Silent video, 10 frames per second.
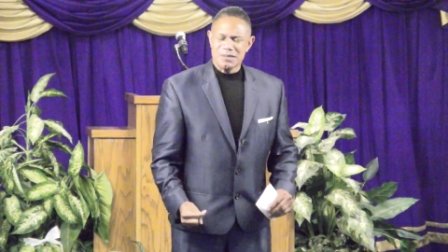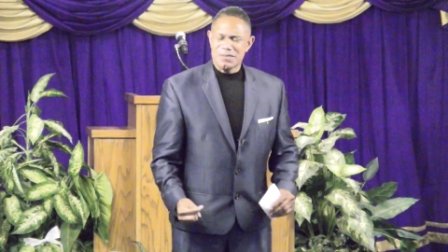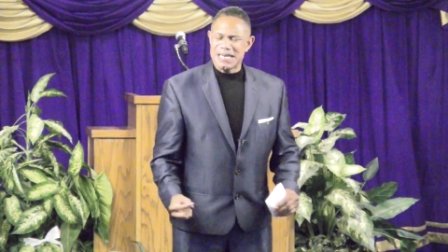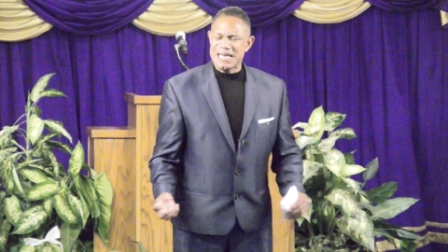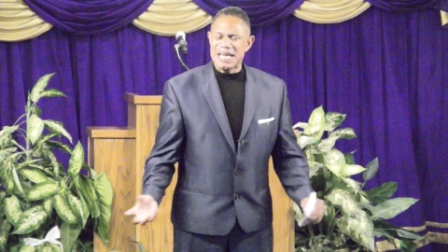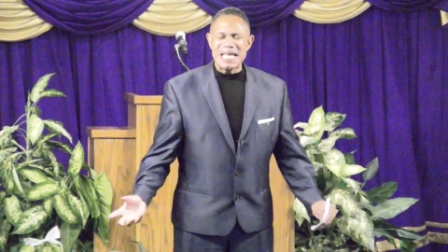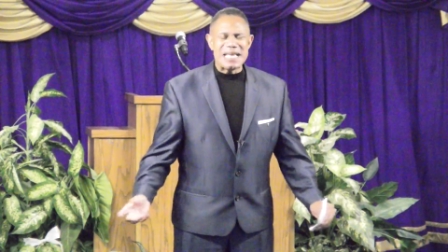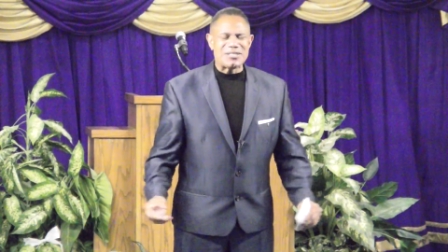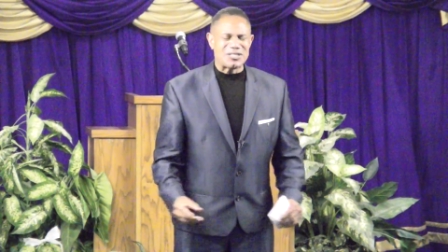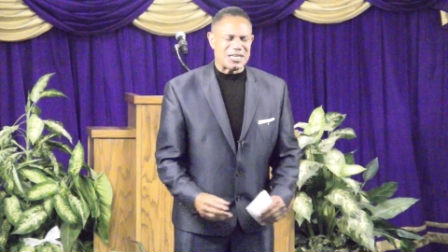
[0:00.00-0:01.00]
But He
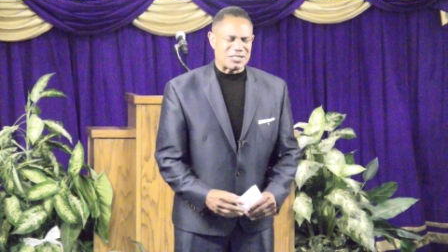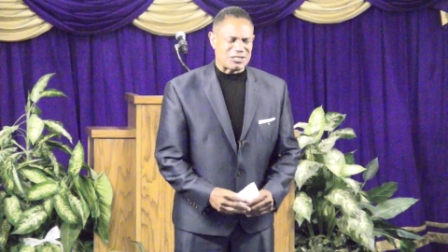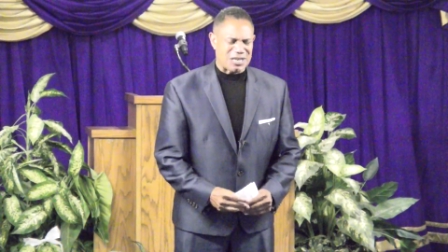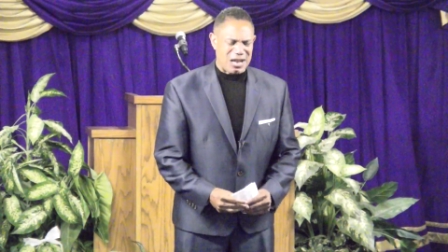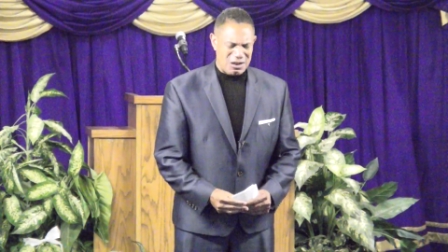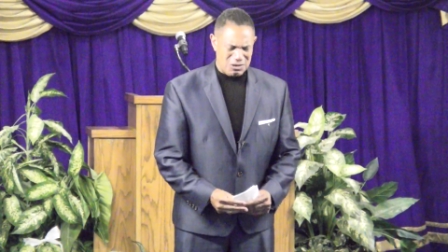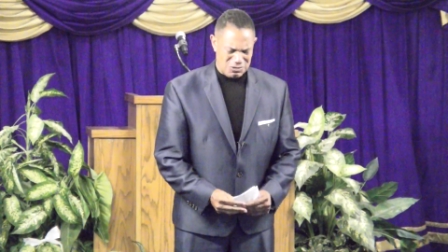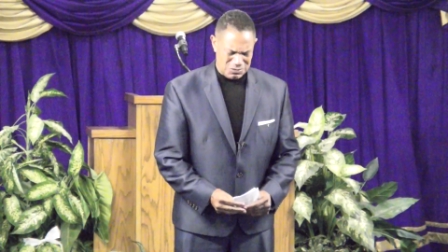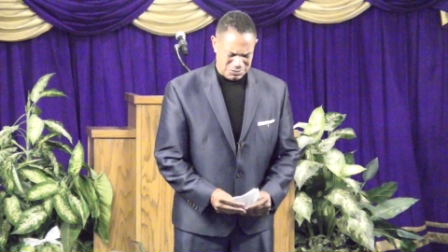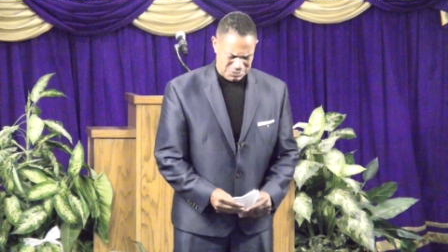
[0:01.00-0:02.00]
needs us, y'all,
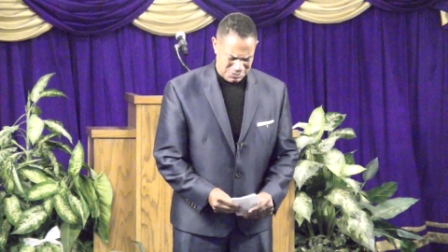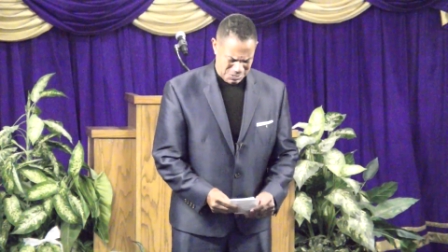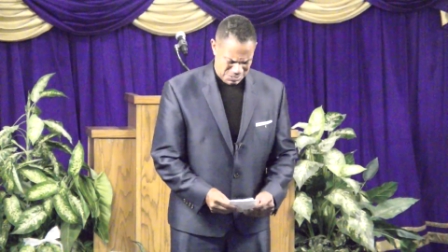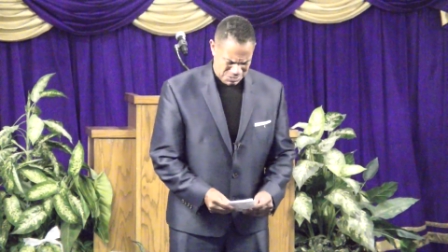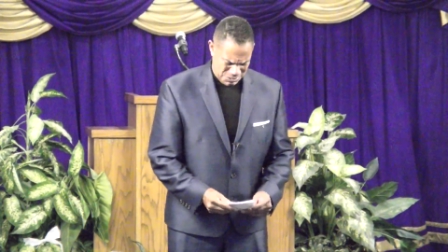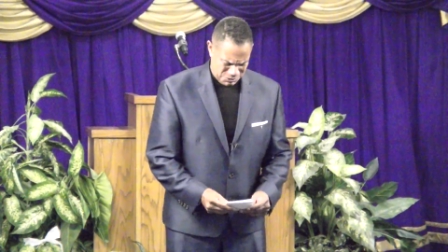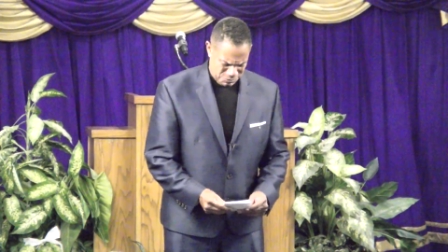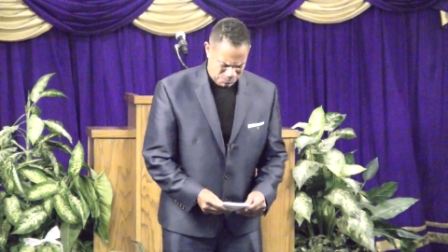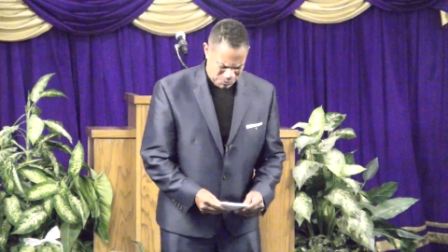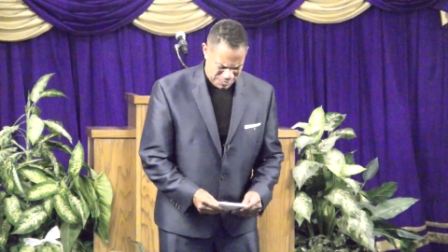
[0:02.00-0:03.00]
to
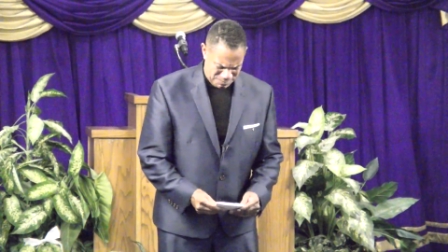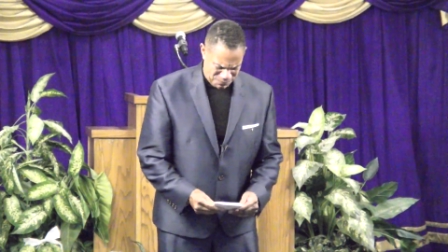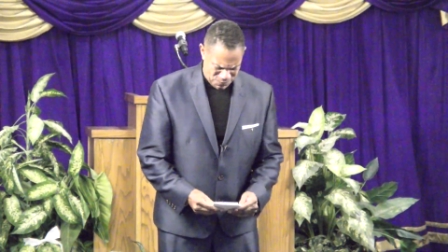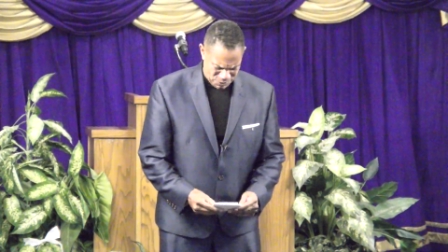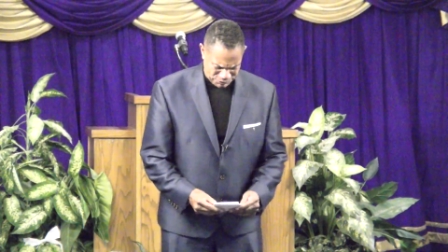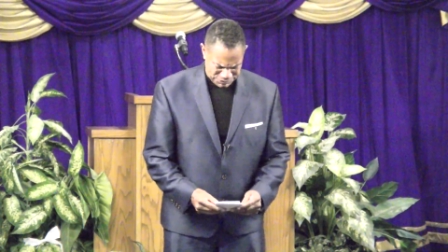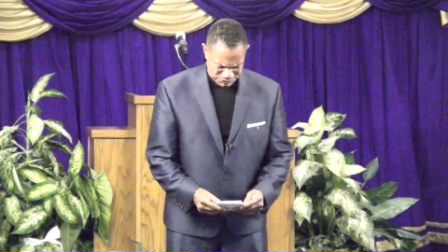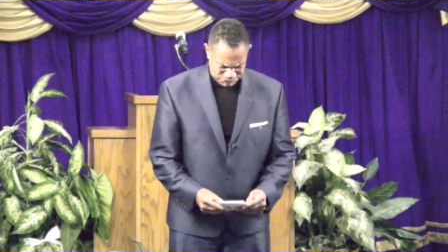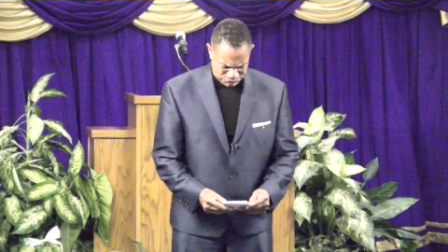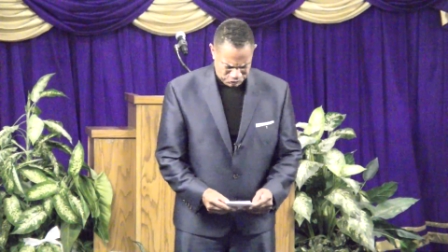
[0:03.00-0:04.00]
put Him first and
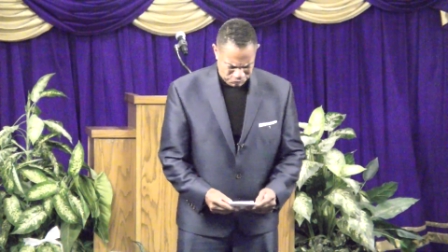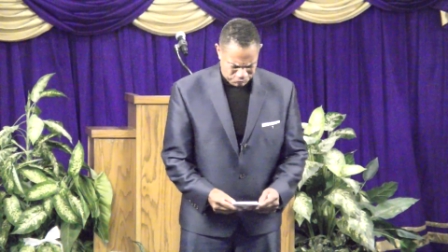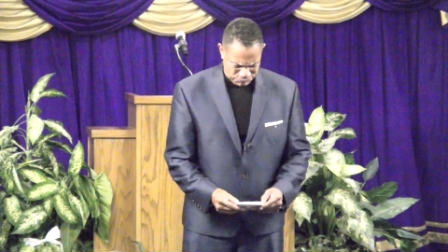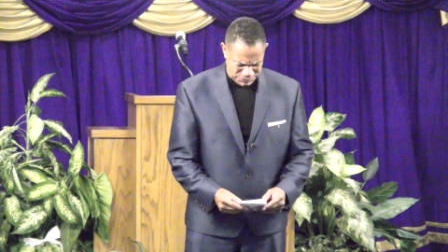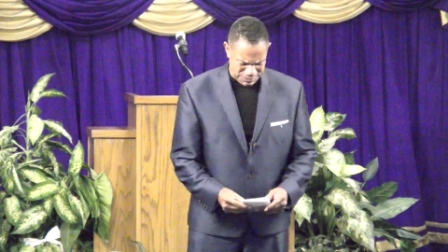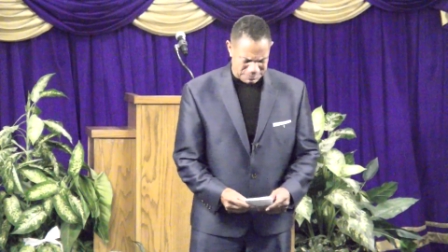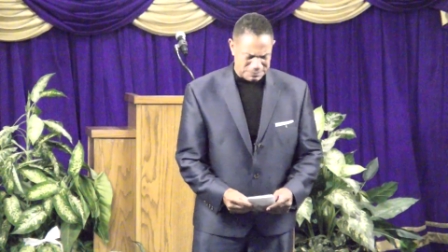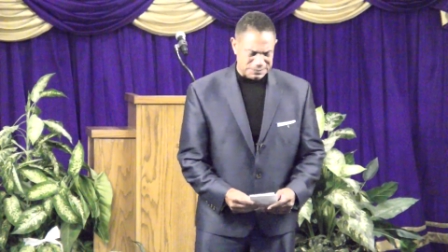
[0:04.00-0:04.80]
to choose Him.